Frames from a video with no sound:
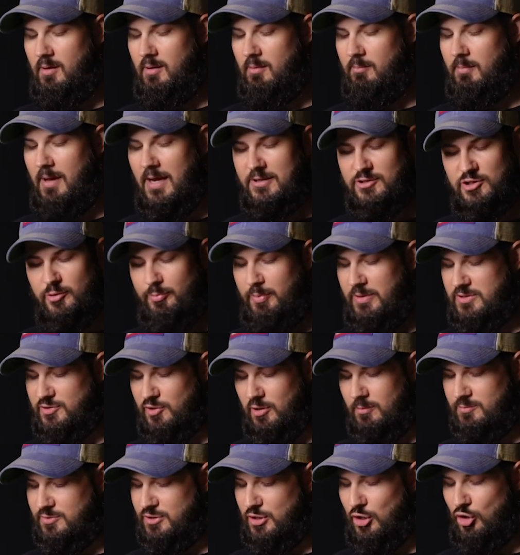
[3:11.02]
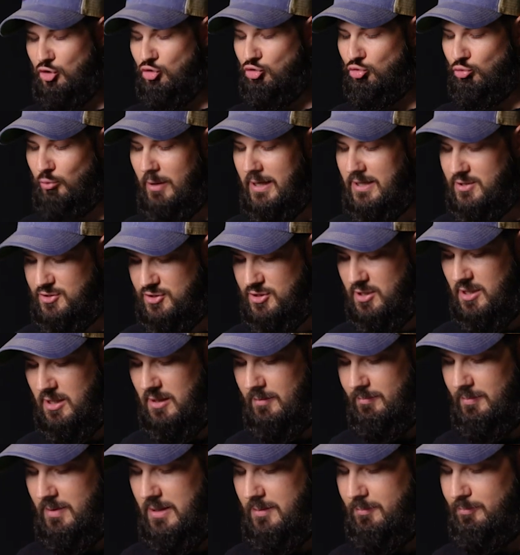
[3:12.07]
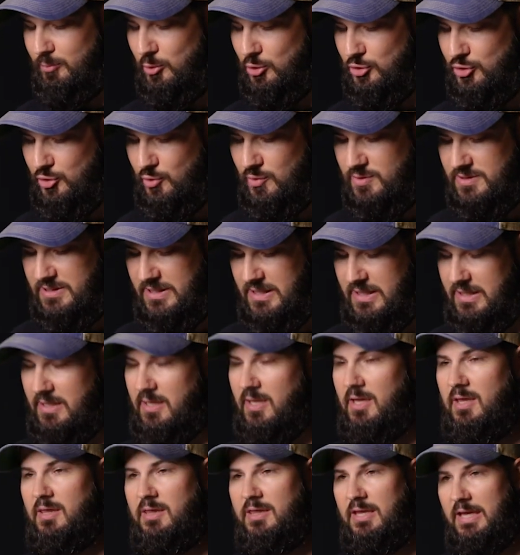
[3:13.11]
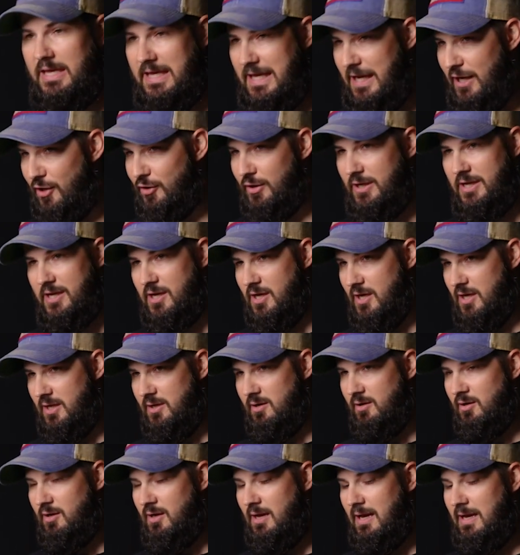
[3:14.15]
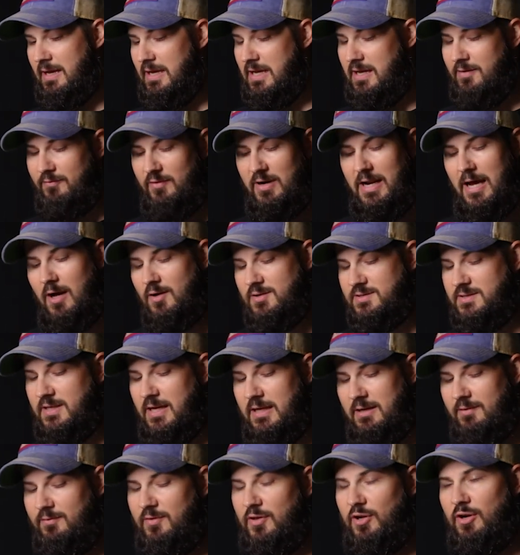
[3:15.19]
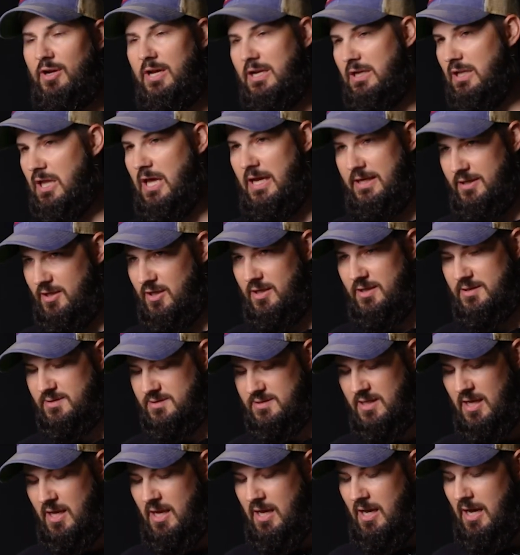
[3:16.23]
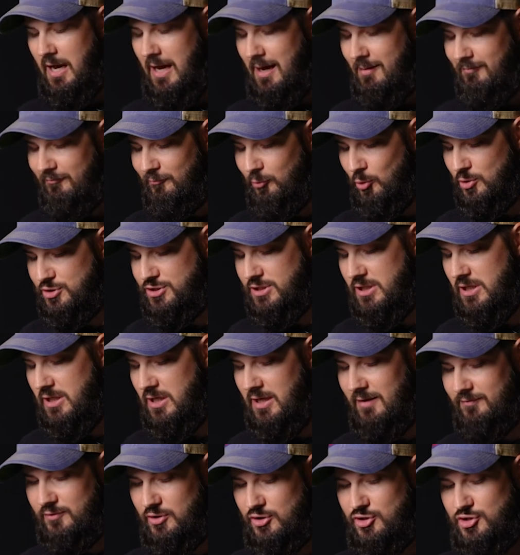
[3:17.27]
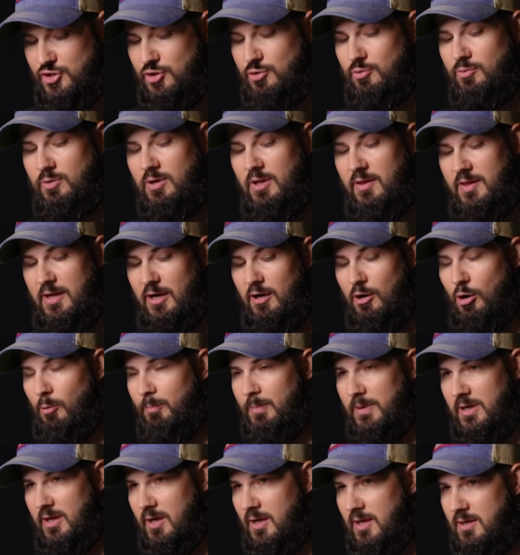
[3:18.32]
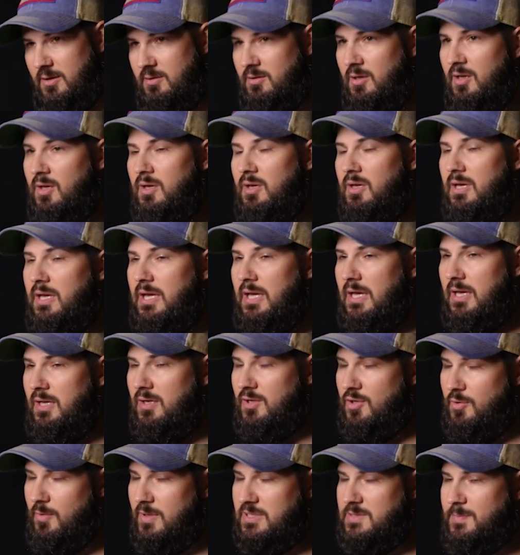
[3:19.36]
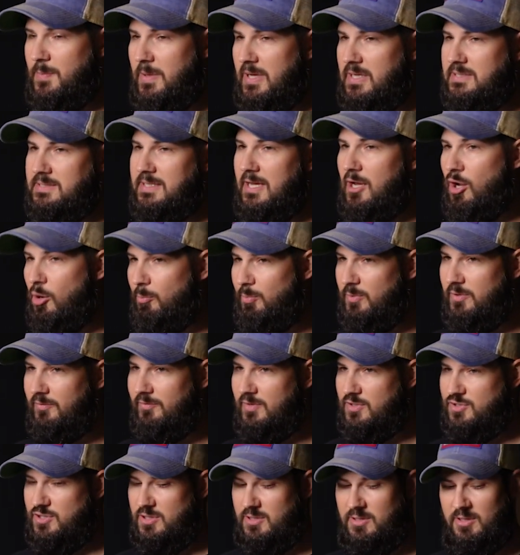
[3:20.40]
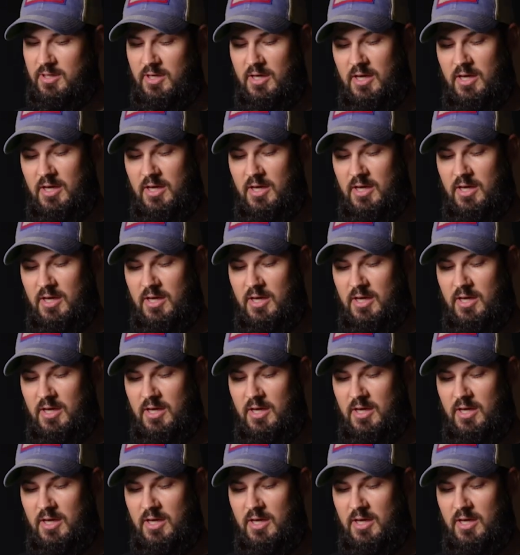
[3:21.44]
Masterpiece Arms did a great job in producing the carry gun, even outside of their inline guns. I'm fortunate enough to shoot their open gun in USPSA Open Division.